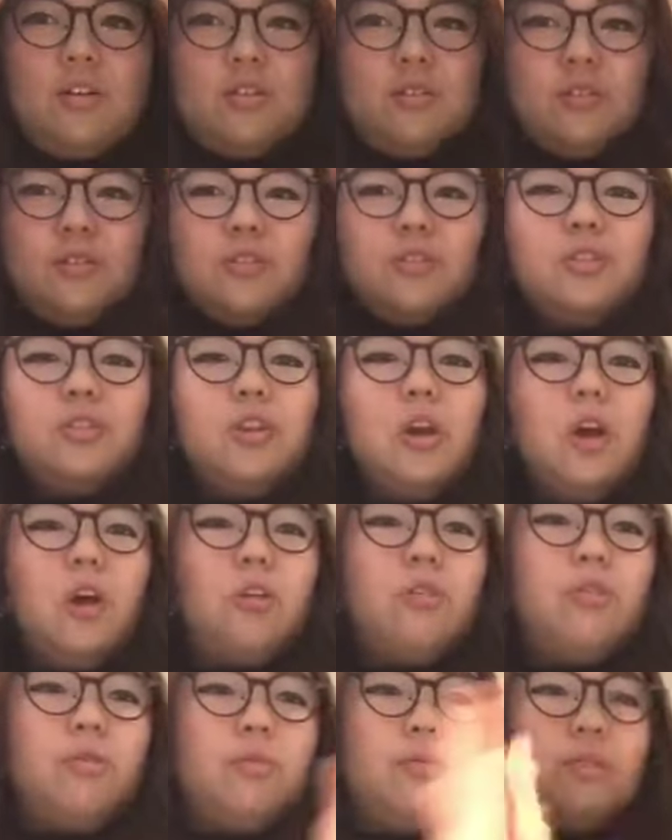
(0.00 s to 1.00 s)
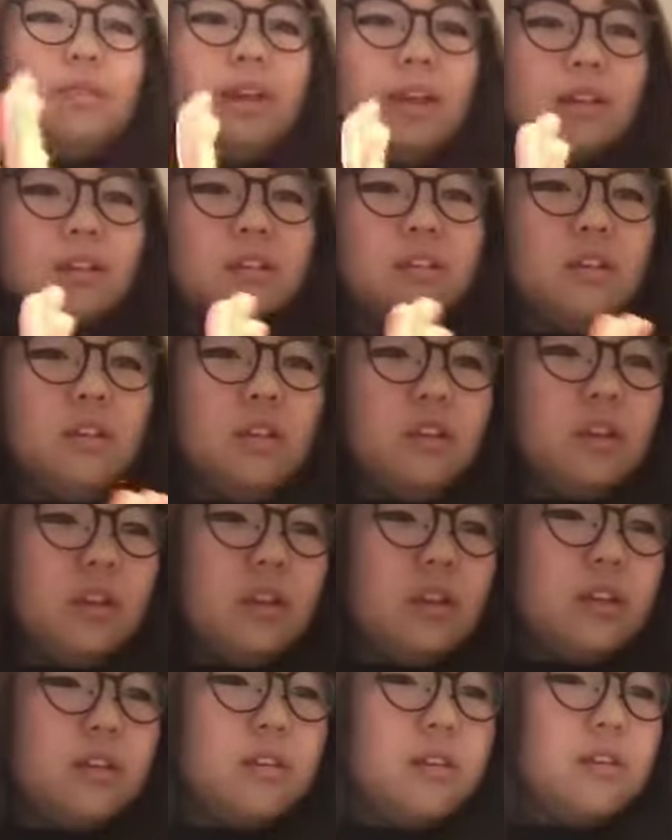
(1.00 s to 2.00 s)
So, next thing
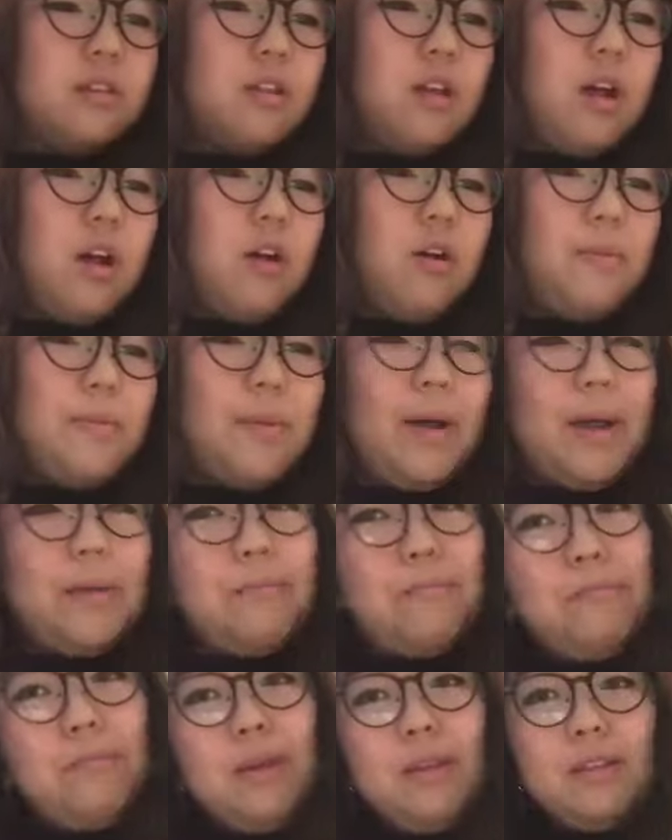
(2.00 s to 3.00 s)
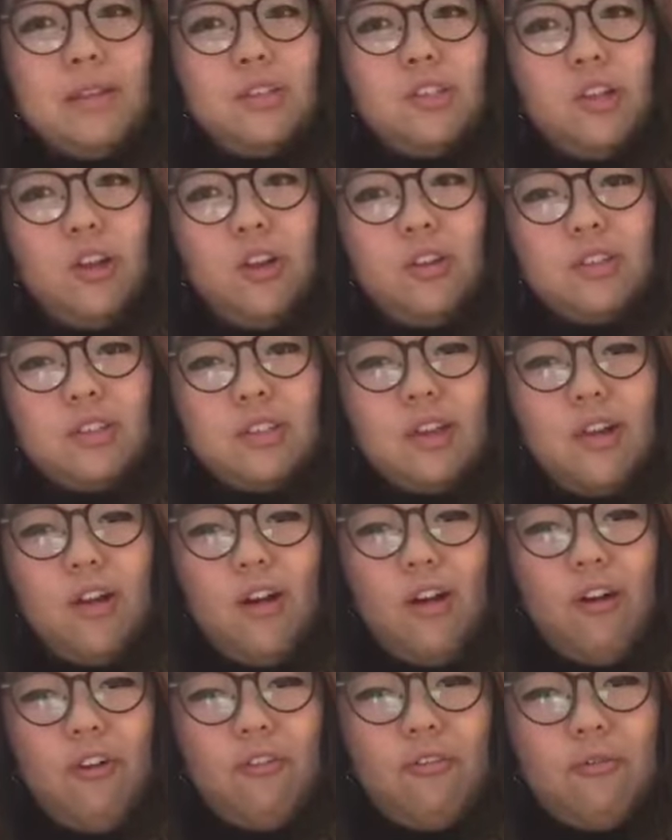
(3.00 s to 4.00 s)
is uh, my bit salt
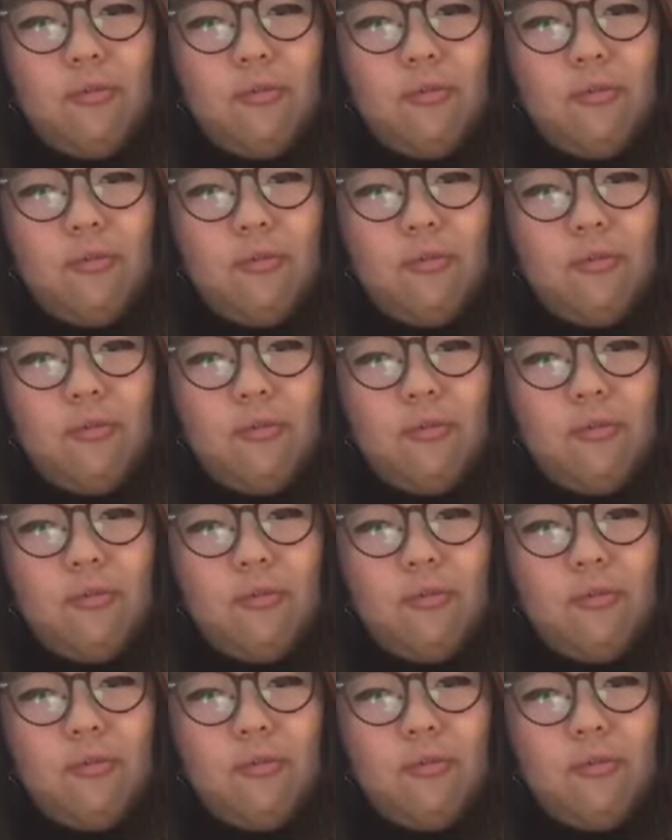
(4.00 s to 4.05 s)
of